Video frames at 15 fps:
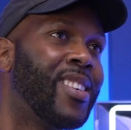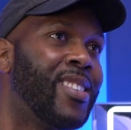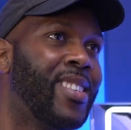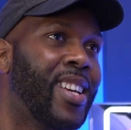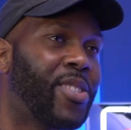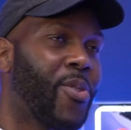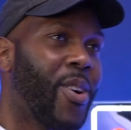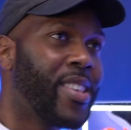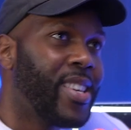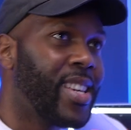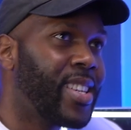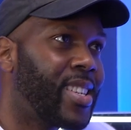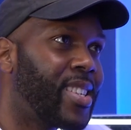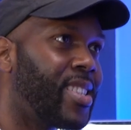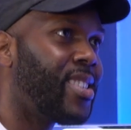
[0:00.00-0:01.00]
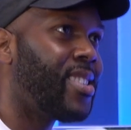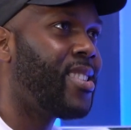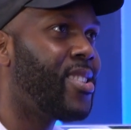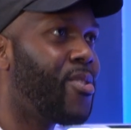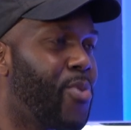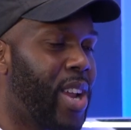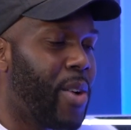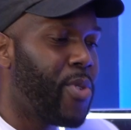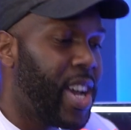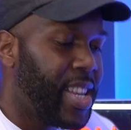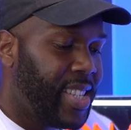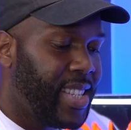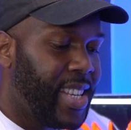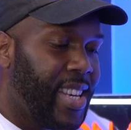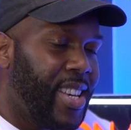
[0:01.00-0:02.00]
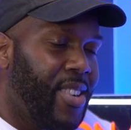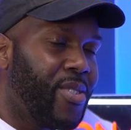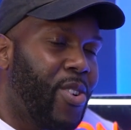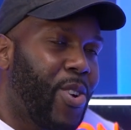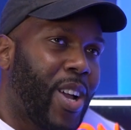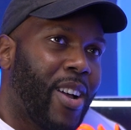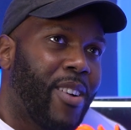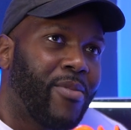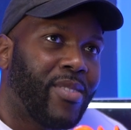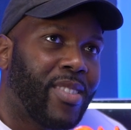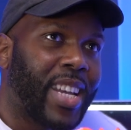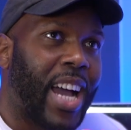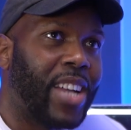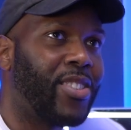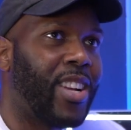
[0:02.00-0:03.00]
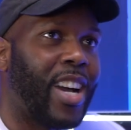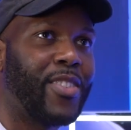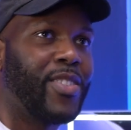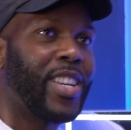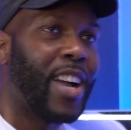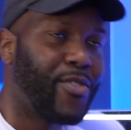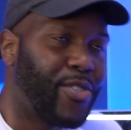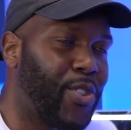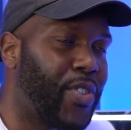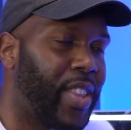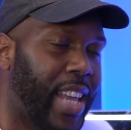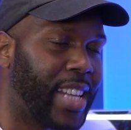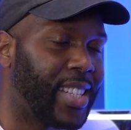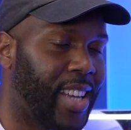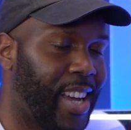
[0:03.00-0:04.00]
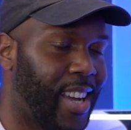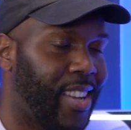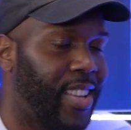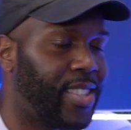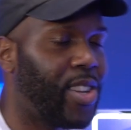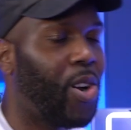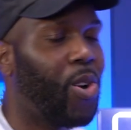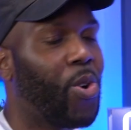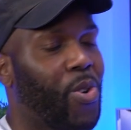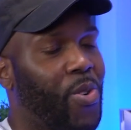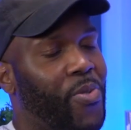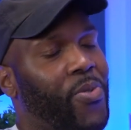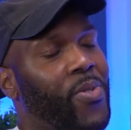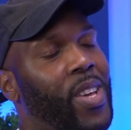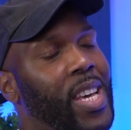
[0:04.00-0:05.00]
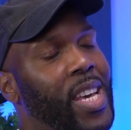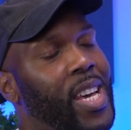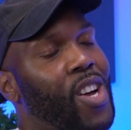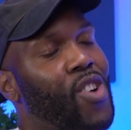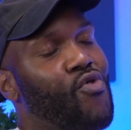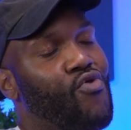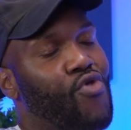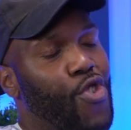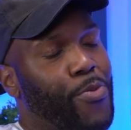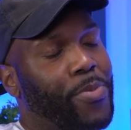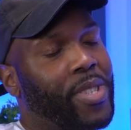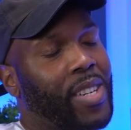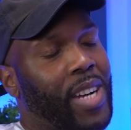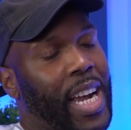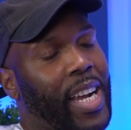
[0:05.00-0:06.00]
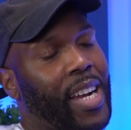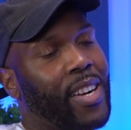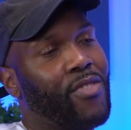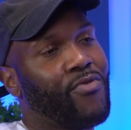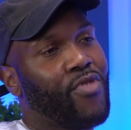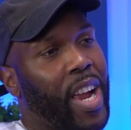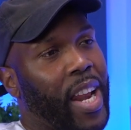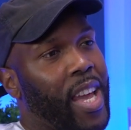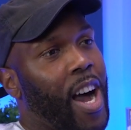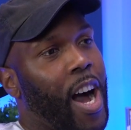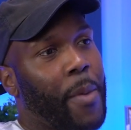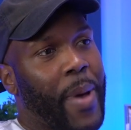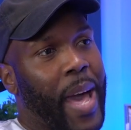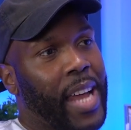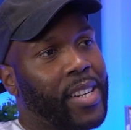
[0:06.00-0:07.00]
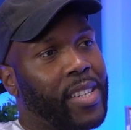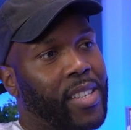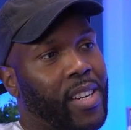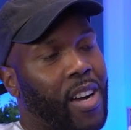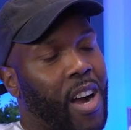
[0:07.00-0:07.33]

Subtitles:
Yeah, so I think when I look at Tangent, I do think there's a lot of room to like really upend the